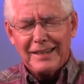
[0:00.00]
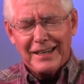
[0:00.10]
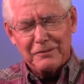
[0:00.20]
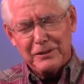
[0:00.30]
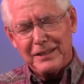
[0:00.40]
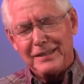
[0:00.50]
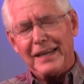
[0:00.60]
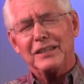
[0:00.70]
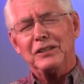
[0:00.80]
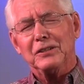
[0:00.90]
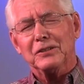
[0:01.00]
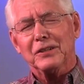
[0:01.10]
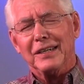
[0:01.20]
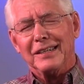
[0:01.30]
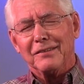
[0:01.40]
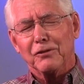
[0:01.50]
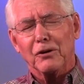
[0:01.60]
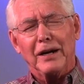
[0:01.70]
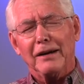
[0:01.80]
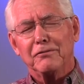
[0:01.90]
And we thank you
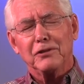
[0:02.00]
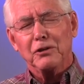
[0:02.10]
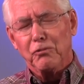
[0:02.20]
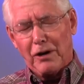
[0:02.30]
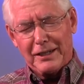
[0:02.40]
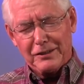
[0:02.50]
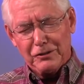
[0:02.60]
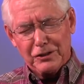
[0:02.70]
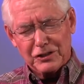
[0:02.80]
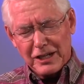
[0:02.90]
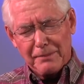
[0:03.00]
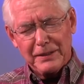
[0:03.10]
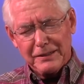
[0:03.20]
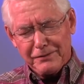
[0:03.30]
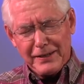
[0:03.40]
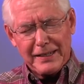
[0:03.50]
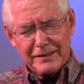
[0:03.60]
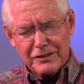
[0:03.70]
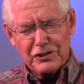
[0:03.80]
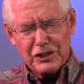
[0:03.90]
for everyone who is coming to
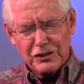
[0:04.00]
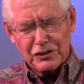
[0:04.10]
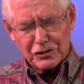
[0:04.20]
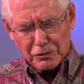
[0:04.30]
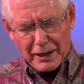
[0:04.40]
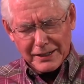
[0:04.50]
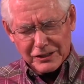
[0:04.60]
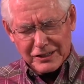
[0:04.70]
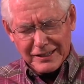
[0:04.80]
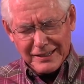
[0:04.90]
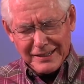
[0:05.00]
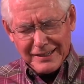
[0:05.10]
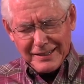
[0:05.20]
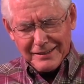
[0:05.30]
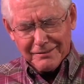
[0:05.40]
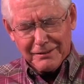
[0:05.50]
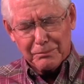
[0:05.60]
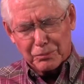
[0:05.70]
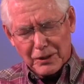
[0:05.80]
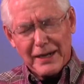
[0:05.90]
faith in Jesus Christ. We
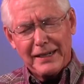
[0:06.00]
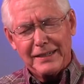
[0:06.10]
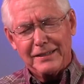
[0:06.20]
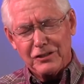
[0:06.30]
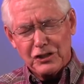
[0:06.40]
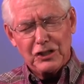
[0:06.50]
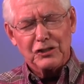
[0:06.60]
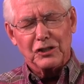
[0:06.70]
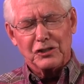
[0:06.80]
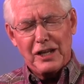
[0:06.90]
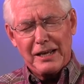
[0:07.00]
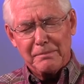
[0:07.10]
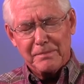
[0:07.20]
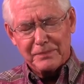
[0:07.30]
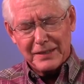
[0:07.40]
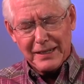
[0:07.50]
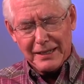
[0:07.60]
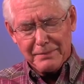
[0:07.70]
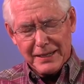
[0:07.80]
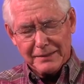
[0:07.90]
pray in Jesus' name.
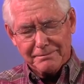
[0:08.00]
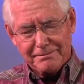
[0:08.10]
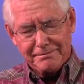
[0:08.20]
Amen.